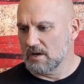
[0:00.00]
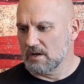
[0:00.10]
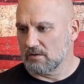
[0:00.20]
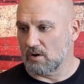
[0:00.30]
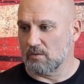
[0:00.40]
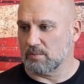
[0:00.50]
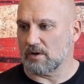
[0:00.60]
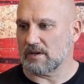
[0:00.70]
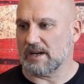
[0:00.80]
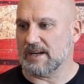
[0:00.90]

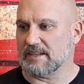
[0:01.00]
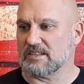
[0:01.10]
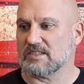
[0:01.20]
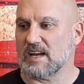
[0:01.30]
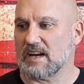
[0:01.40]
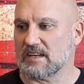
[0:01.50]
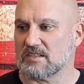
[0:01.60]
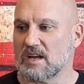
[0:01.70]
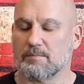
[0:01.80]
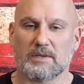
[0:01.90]
Chromebook, and it's not
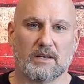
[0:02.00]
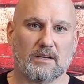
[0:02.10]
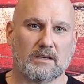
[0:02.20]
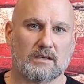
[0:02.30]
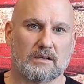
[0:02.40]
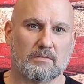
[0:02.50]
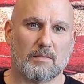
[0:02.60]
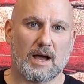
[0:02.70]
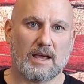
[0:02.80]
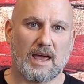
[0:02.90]
accepting
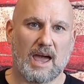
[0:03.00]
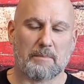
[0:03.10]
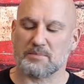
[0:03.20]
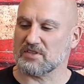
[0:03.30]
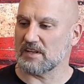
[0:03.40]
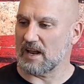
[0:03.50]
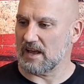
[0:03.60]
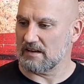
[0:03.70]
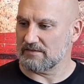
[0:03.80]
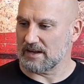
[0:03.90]
my apps that I
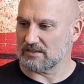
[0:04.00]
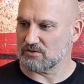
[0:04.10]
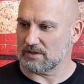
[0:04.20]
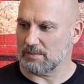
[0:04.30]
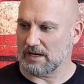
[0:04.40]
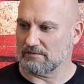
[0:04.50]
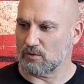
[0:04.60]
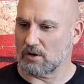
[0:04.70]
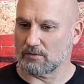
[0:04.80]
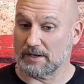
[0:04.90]
have actually paid
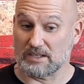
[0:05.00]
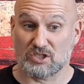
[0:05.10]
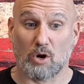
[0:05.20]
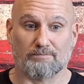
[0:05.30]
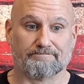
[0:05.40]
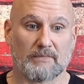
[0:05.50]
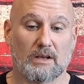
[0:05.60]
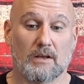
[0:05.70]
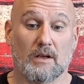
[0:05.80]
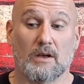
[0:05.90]
for already. So
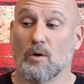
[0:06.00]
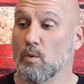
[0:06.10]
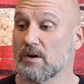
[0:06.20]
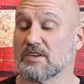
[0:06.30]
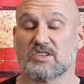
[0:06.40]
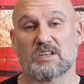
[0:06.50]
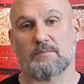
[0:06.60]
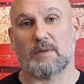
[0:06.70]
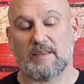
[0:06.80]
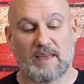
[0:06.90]
we're going to
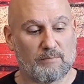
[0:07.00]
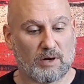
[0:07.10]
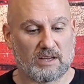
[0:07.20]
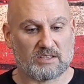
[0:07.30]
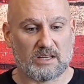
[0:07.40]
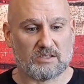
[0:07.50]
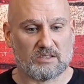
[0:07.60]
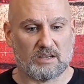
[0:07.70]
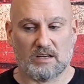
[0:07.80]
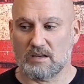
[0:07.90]
skip by that
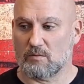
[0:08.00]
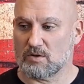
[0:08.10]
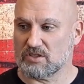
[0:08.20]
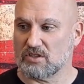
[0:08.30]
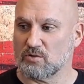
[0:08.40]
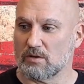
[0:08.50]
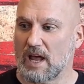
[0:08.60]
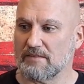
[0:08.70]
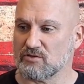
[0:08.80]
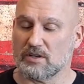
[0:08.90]
process. I was going to do a
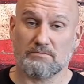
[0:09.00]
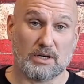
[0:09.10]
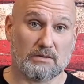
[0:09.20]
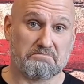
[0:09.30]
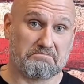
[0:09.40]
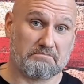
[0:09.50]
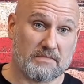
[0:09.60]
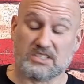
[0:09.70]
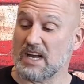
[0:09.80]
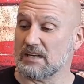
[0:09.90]
live stream, but
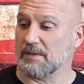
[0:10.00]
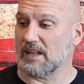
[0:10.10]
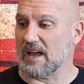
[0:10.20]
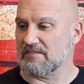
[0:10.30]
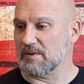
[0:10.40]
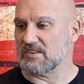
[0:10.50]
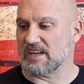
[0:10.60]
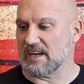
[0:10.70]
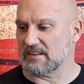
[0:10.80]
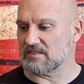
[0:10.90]
it's not going to be live because I
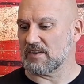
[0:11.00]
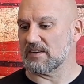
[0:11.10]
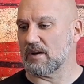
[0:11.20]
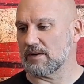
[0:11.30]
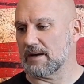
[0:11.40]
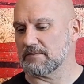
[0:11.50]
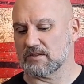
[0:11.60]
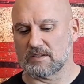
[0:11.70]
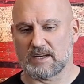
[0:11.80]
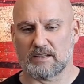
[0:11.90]
can't get this figured out yet. It's
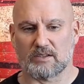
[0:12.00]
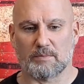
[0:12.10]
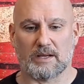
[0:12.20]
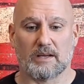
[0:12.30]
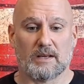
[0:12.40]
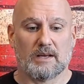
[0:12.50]
going to take a little bit.